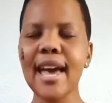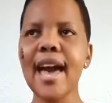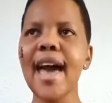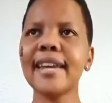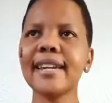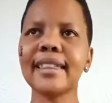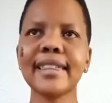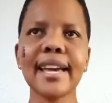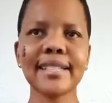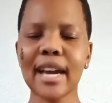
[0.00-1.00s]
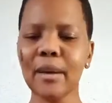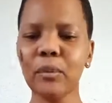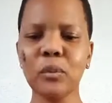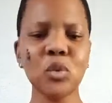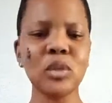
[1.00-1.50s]
And at that
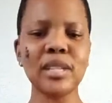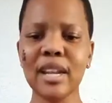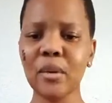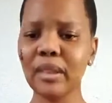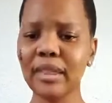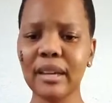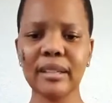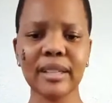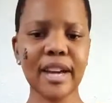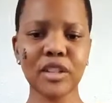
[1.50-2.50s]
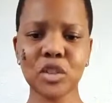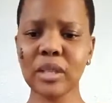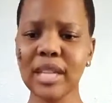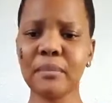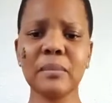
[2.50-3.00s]
time, we were dealing with a gunshot
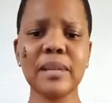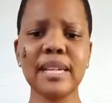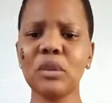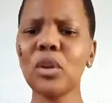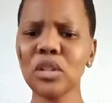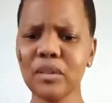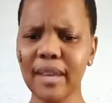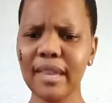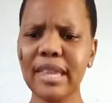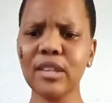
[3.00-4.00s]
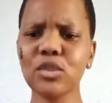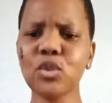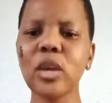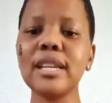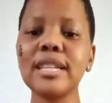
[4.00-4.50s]
abdomen and lots of other things. So
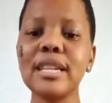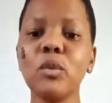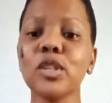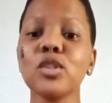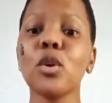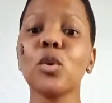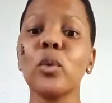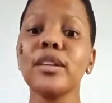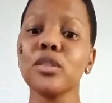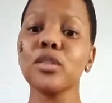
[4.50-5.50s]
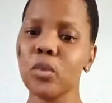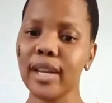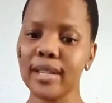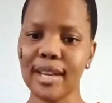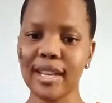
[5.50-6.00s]
he was not willing to
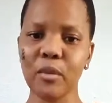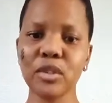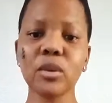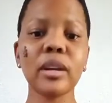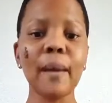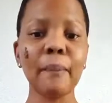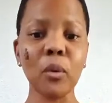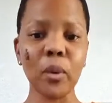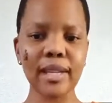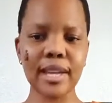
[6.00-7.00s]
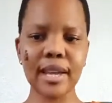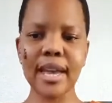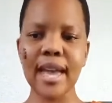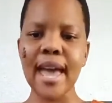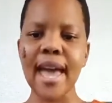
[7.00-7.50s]
wait, and he was not happy waiting.
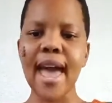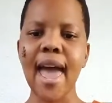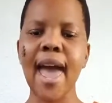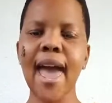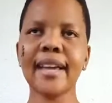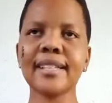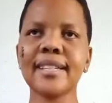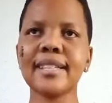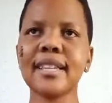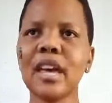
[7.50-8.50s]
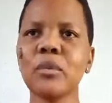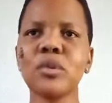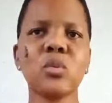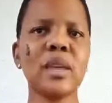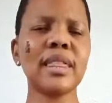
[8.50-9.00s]
And that
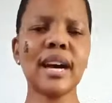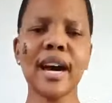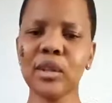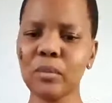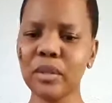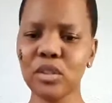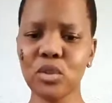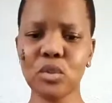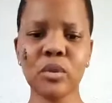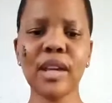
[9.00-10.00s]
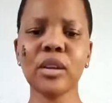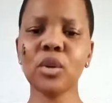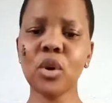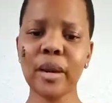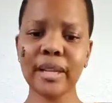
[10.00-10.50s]
was when the argument is, like, you
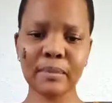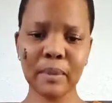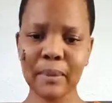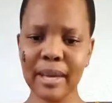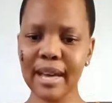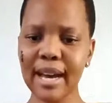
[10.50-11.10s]
know what, Baba,